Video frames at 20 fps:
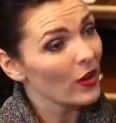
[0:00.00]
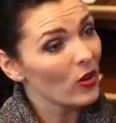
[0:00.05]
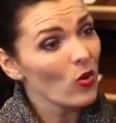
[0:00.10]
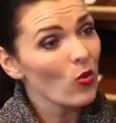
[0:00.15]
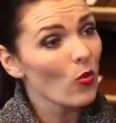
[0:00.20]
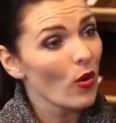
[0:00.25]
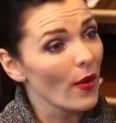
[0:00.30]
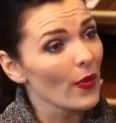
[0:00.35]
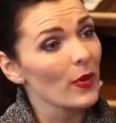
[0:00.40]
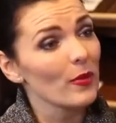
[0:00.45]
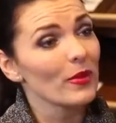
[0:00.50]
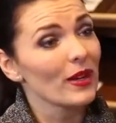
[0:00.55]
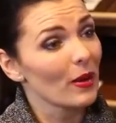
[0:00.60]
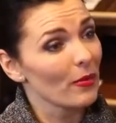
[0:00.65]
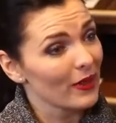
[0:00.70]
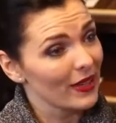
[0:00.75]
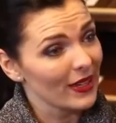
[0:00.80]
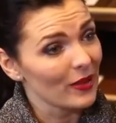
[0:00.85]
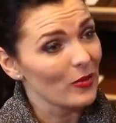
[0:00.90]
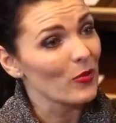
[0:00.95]
I don't want them
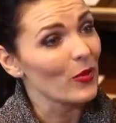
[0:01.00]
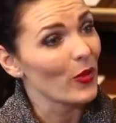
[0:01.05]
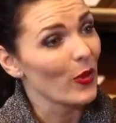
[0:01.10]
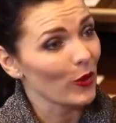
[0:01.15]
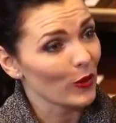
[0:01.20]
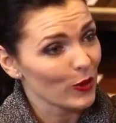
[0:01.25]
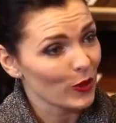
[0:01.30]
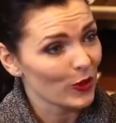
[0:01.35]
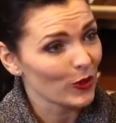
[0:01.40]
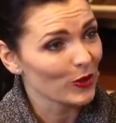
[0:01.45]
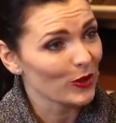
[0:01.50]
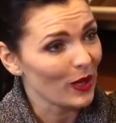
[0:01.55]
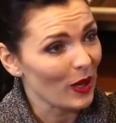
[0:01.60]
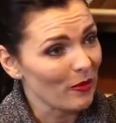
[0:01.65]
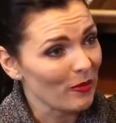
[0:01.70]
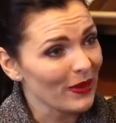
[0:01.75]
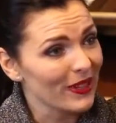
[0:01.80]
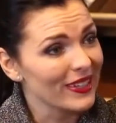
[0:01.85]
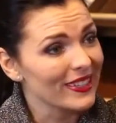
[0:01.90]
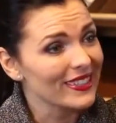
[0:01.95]
coming in with their shoes
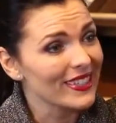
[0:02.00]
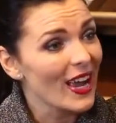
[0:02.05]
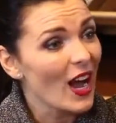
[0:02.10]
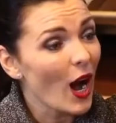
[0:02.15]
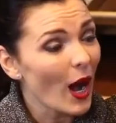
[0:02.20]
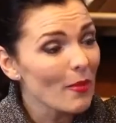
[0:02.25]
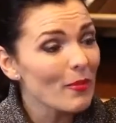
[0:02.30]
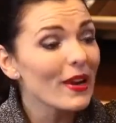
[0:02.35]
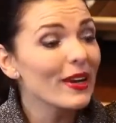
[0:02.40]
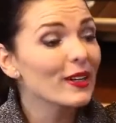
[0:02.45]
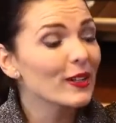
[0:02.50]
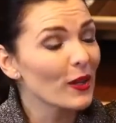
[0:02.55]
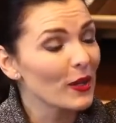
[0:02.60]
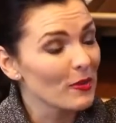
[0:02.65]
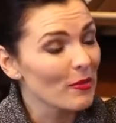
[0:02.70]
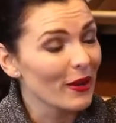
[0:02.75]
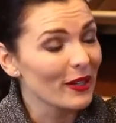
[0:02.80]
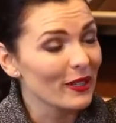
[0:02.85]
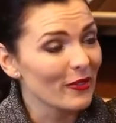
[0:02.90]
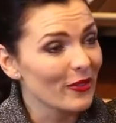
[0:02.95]
on because I paid a
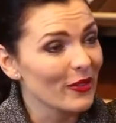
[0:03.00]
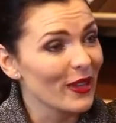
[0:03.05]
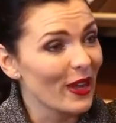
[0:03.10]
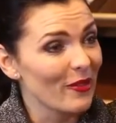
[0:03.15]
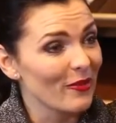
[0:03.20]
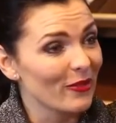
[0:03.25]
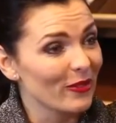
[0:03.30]
lot of you're money gonna, for you're that.